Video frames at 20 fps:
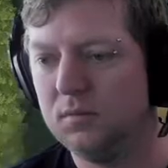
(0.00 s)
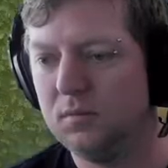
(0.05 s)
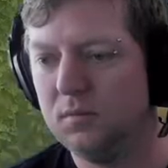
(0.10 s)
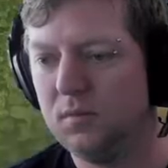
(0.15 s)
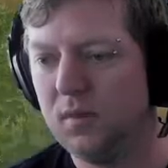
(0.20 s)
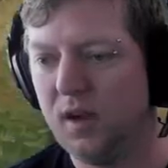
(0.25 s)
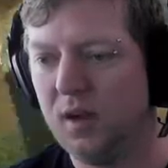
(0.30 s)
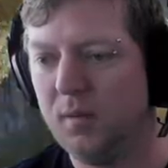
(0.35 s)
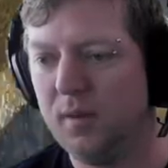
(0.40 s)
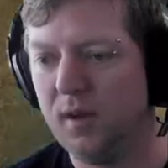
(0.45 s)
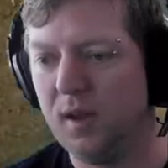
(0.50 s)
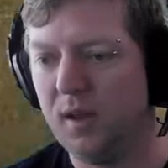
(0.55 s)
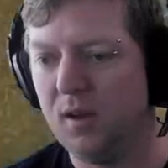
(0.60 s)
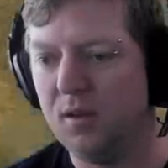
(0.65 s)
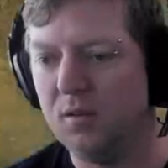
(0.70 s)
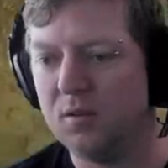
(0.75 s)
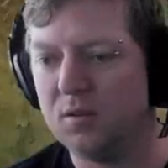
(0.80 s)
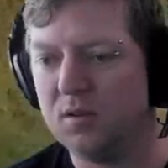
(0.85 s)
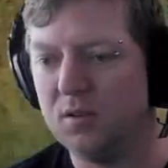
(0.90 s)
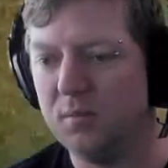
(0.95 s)
And I mean,
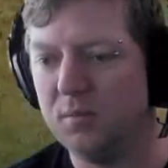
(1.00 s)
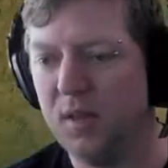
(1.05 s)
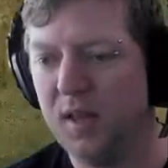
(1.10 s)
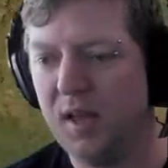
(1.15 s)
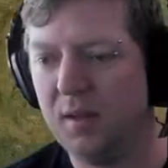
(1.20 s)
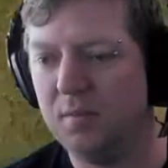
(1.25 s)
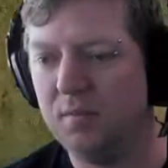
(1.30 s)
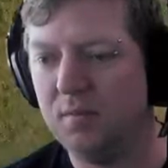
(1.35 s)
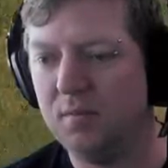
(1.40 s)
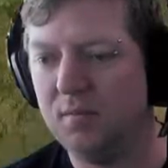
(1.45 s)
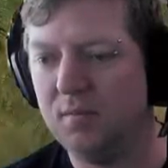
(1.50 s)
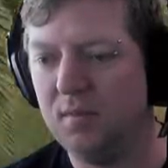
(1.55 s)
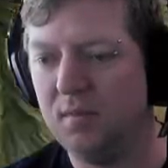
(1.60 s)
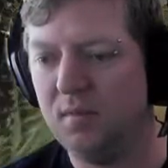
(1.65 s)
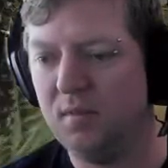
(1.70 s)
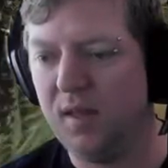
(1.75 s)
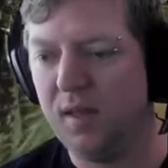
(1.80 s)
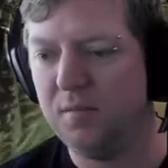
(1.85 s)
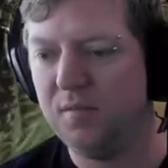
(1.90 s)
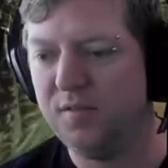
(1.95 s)
who's to blame
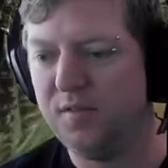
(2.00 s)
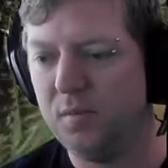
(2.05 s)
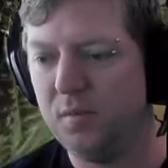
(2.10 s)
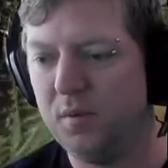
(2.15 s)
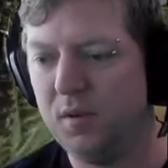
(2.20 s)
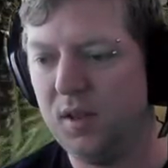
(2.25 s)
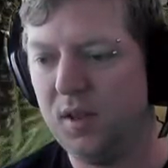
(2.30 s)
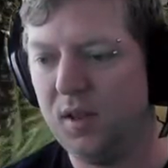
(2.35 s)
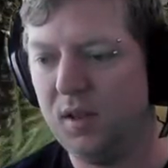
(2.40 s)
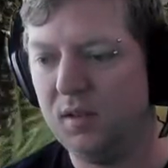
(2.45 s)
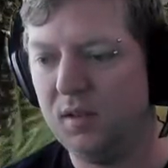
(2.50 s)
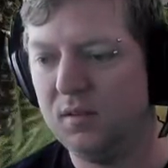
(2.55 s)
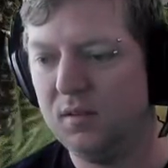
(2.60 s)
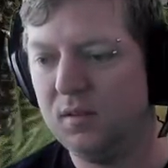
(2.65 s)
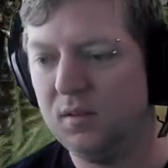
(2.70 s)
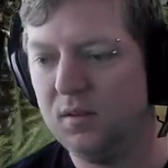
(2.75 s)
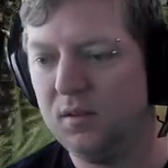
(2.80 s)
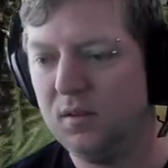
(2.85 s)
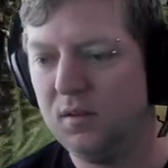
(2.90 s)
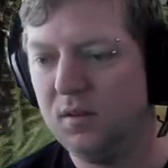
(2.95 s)
them for being
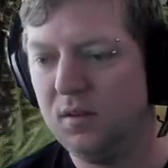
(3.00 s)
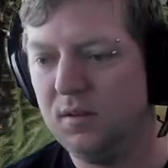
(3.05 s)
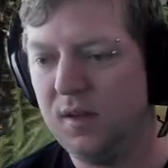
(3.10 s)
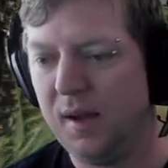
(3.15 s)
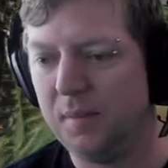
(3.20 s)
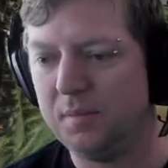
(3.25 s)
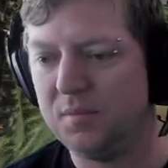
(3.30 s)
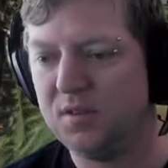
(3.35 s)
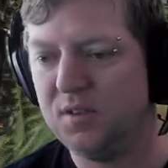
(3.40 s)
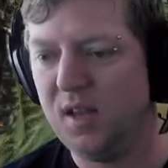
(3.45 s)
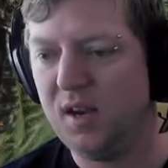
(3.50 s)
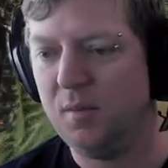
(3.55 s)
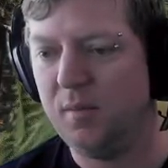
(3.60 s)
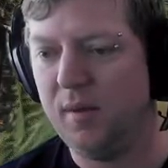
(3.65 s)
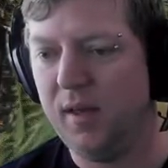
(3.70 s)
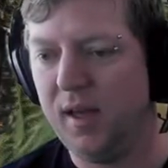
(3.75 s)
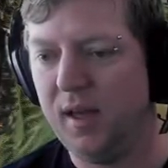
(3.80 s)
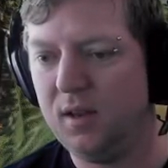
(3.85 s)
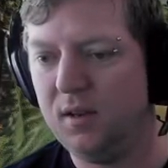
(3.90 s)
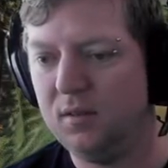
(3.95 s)
upset
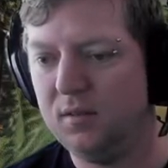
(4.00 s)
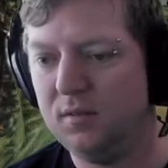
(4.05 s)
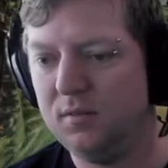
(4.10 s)
about it?